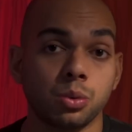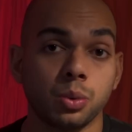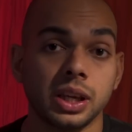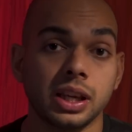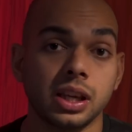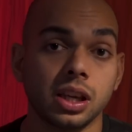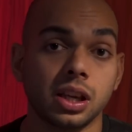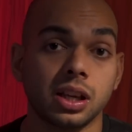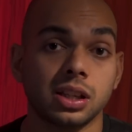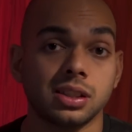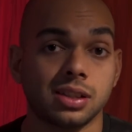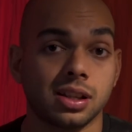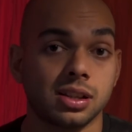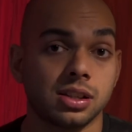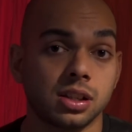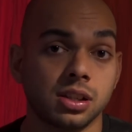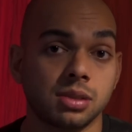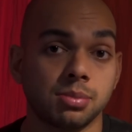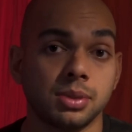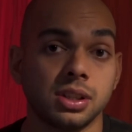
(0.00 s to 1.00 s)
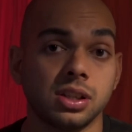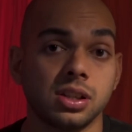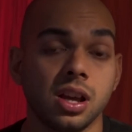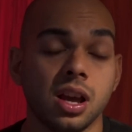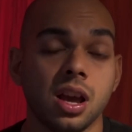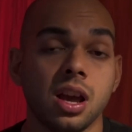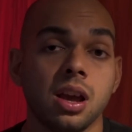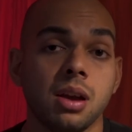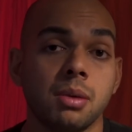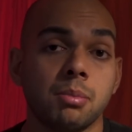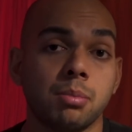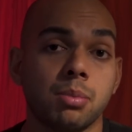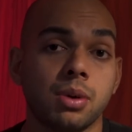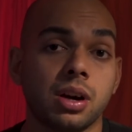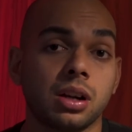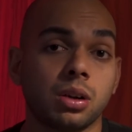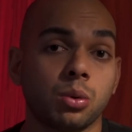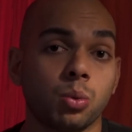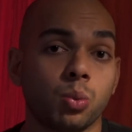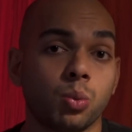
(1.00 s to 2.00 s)
tweaking and adjustments,
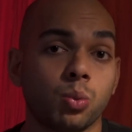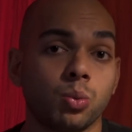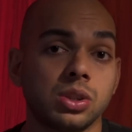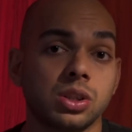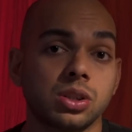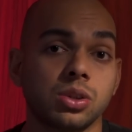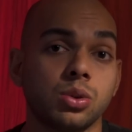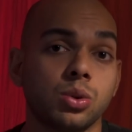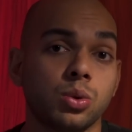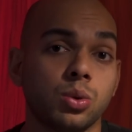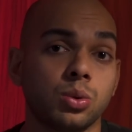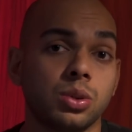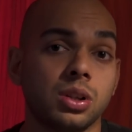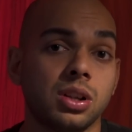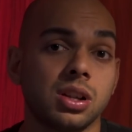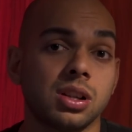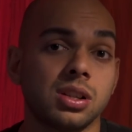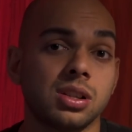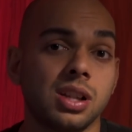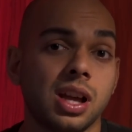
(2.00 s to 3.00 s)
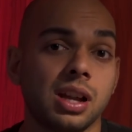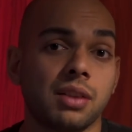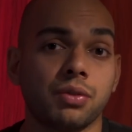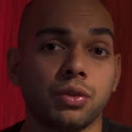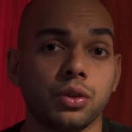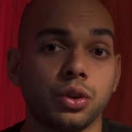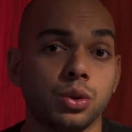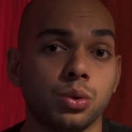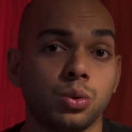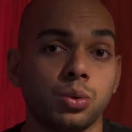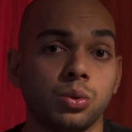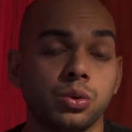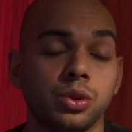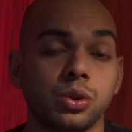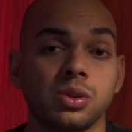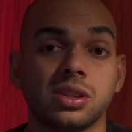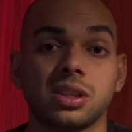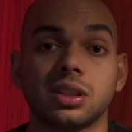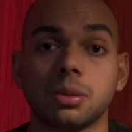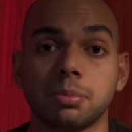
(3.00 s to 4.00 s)
but Visco does that for you
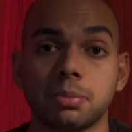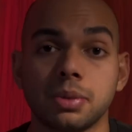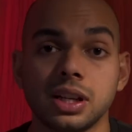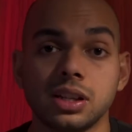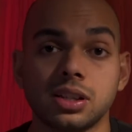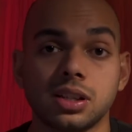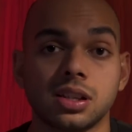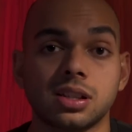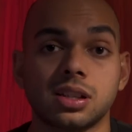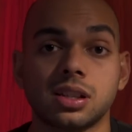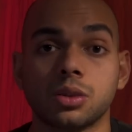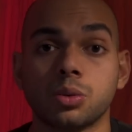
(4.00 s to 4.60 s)
using the presets.